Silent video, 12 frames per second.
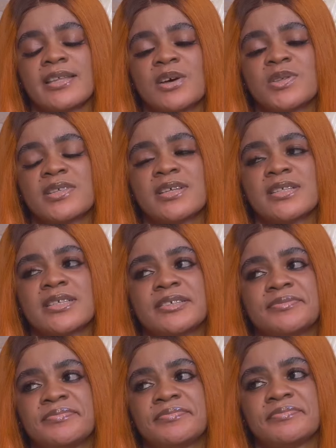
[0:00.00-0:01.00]
Doubt it.
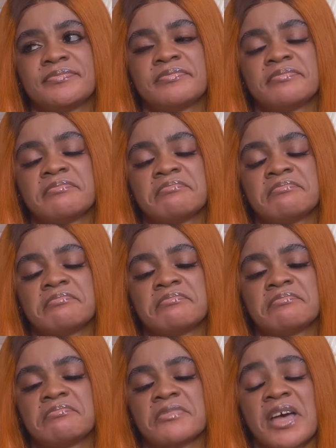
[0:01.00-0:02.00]

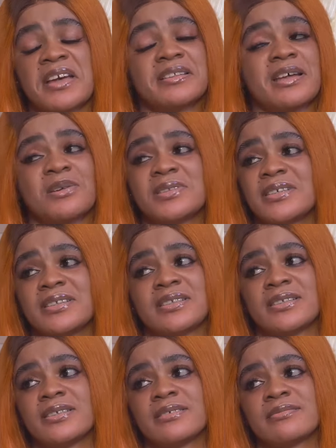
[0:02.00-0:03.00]
I doubt
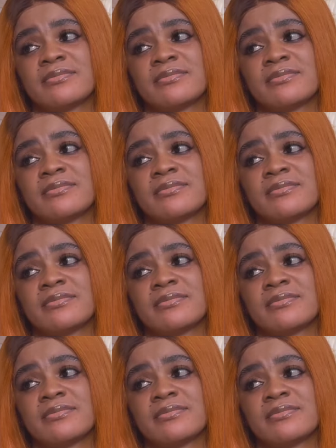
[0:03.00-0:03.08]
it.